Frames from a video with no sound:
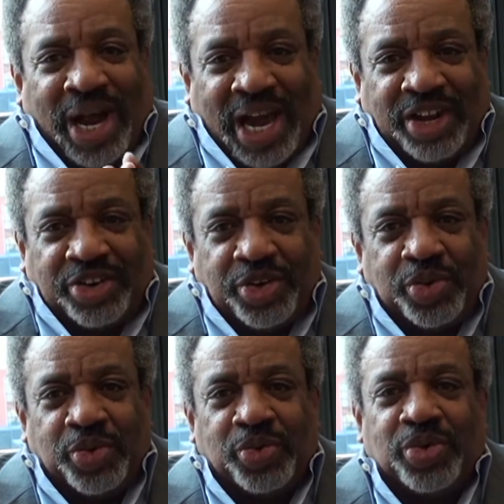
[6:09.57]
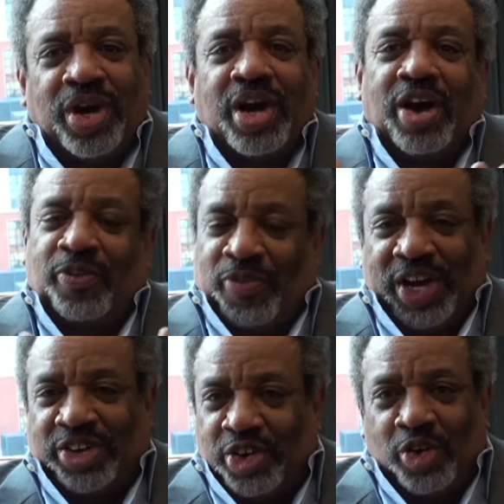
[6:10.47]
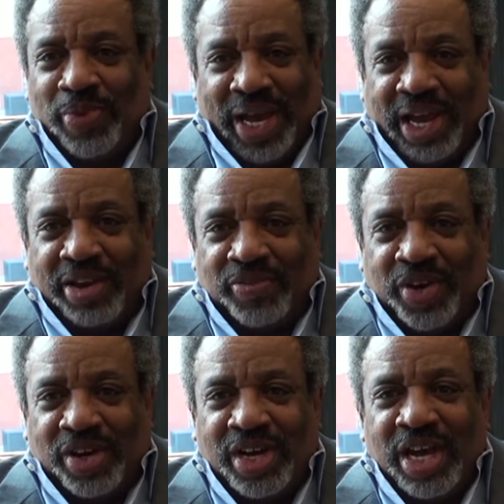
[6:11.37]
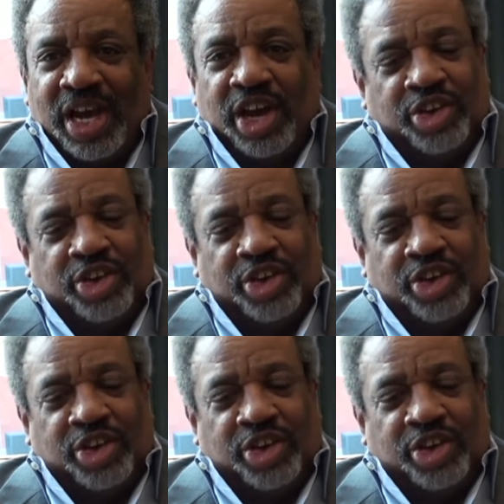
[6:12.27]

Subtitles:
Your attitude affects your behavior.